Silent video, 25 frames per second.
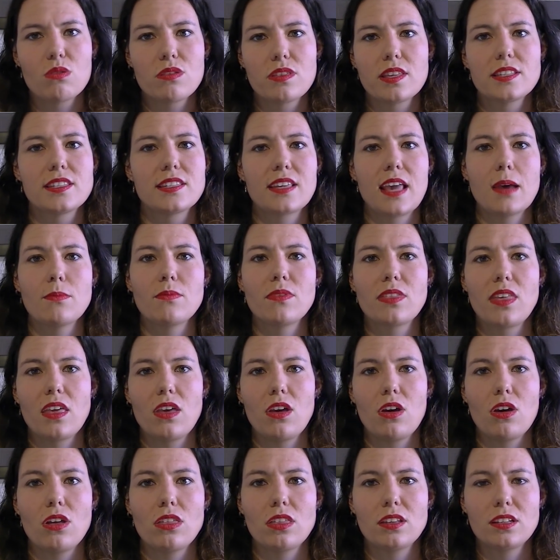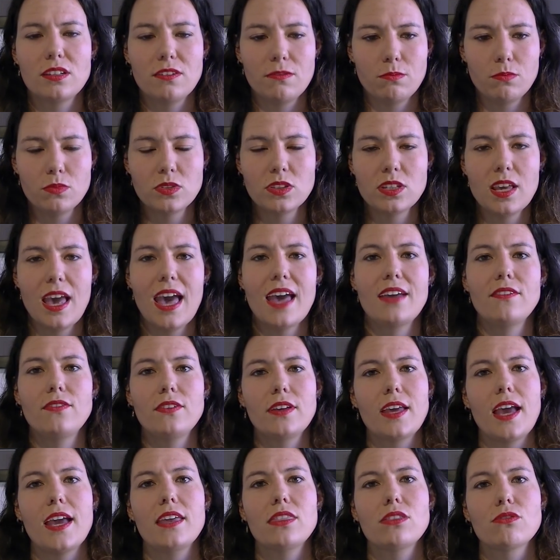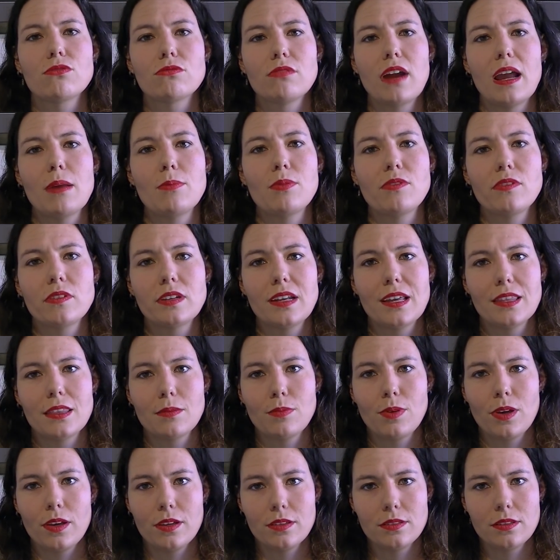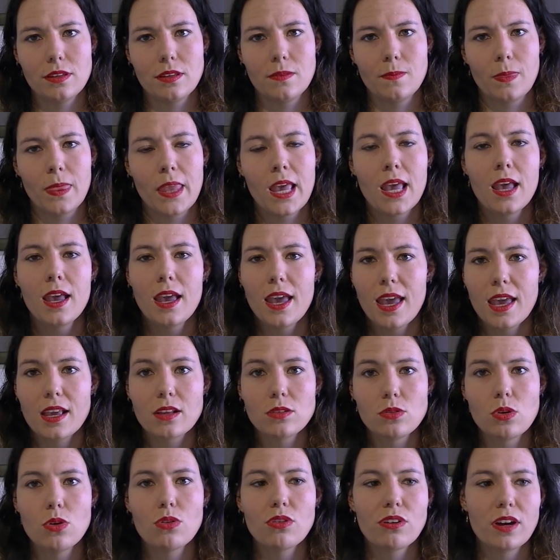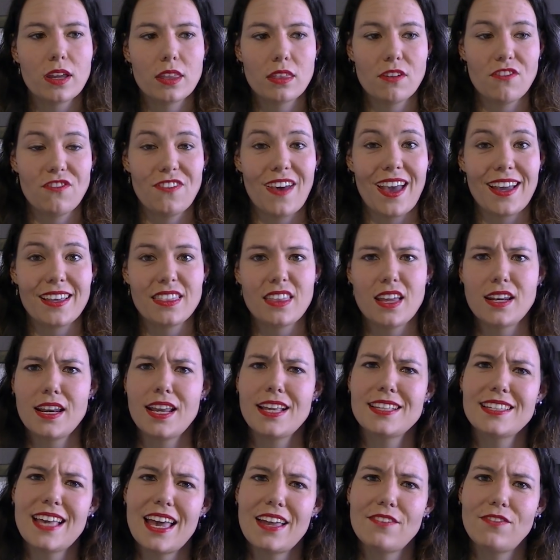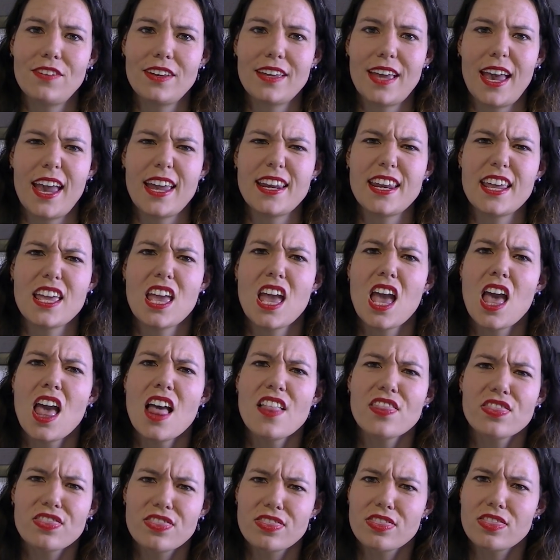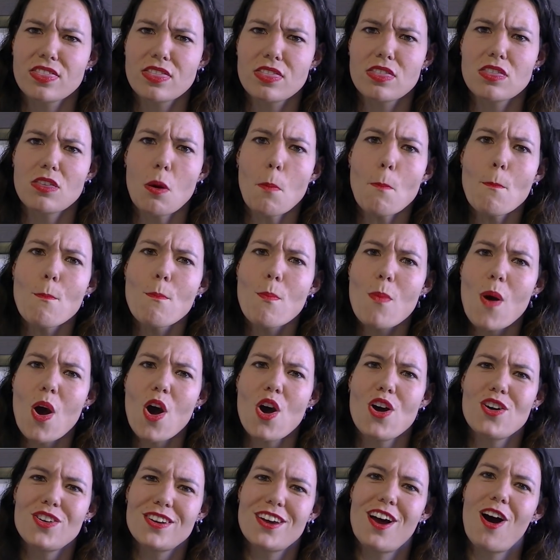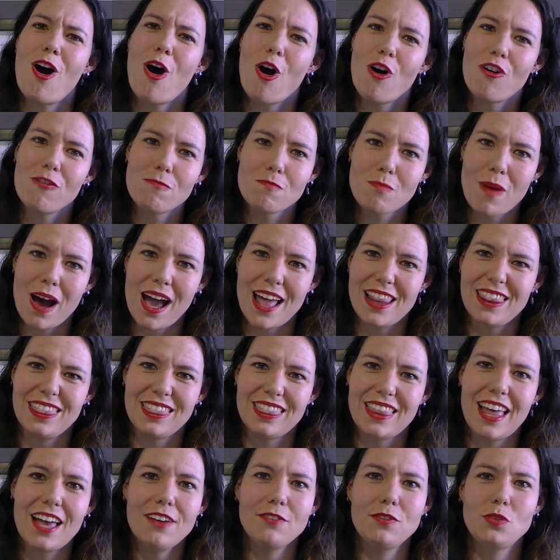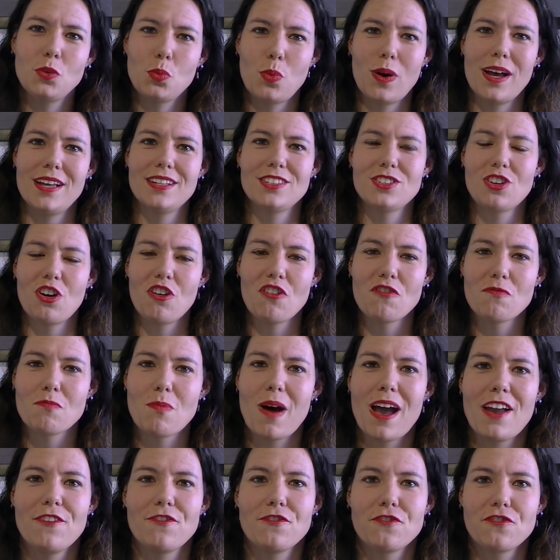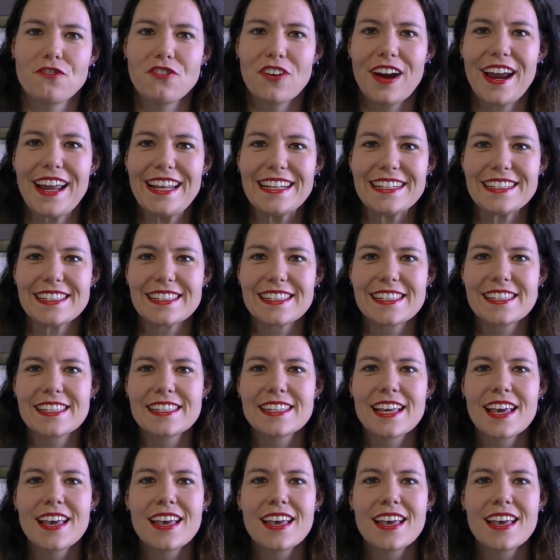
scum of the earth to advocate the rape of another person, ignoring the fact that he's advocating the murder of my loved ones, of my friends.